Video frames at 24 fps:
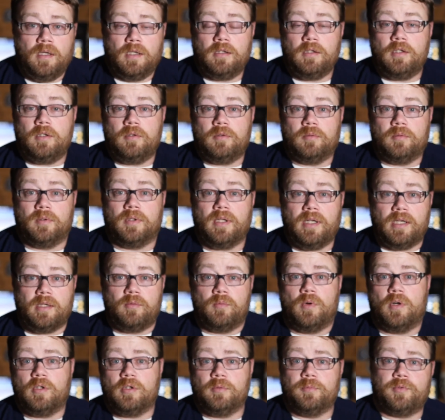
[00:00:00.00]
Hello,
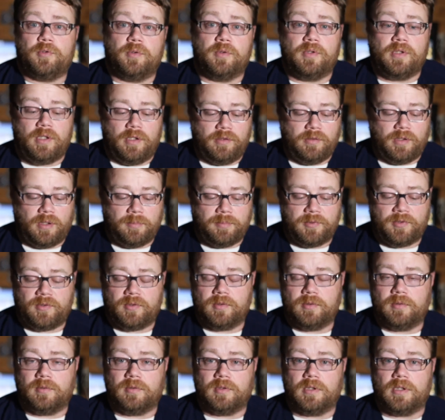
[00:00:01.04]
and welcome to another
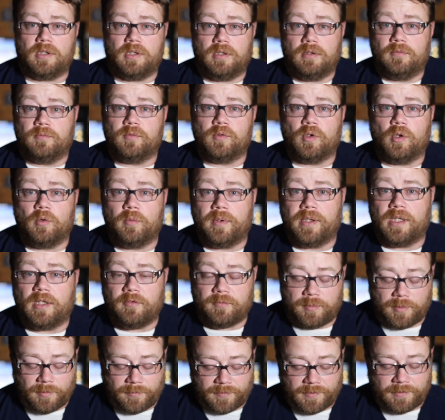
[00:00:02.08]
episode of Crowing
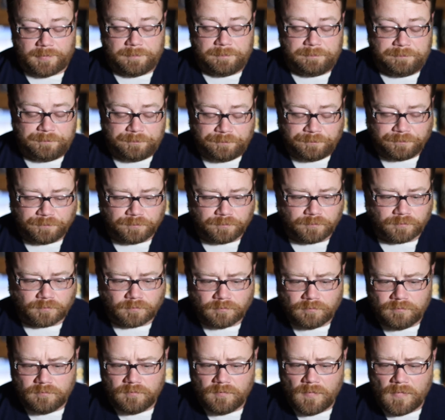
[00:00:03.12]
FPV.
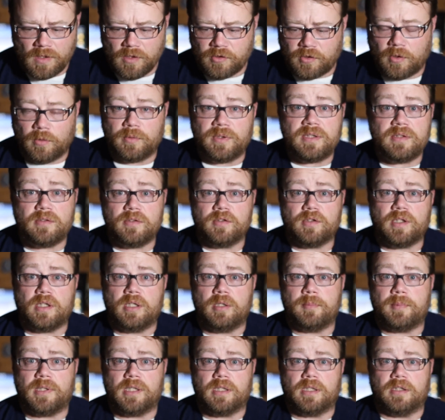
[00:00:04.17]
So this is going
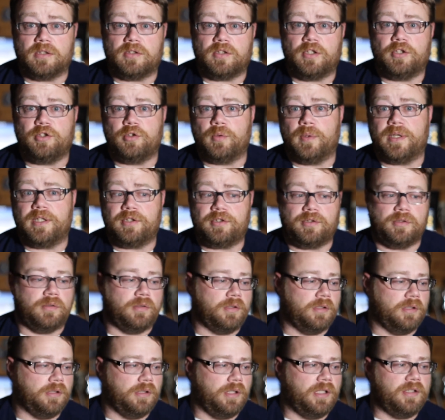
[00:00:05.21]
to be a continuation
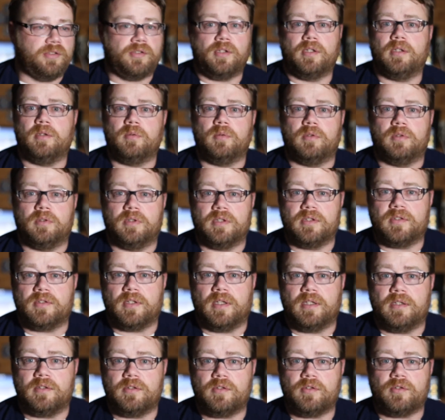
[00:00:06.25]
or a sequel in a
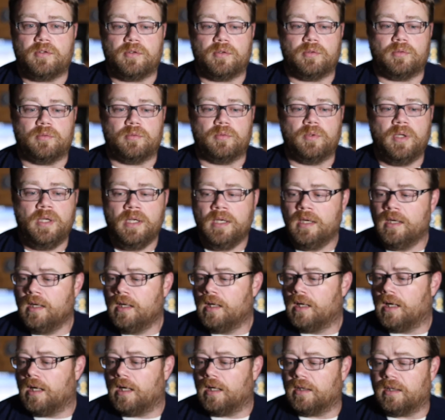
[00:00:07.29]
sense to
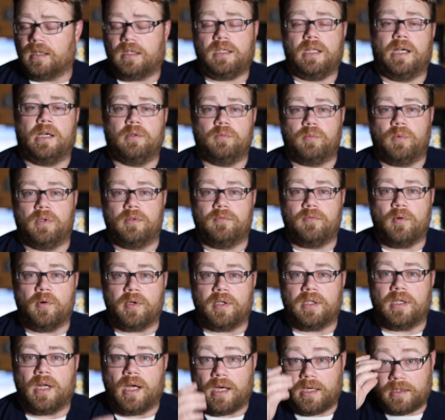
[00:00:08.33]
the Cloud
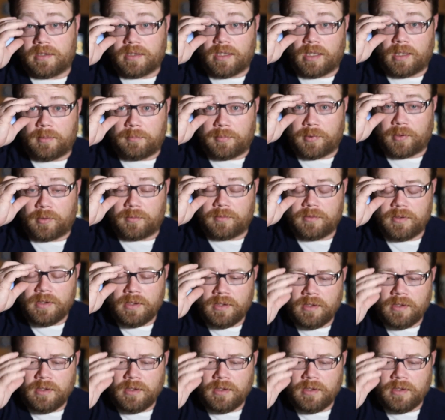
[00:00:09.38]
149 that I built.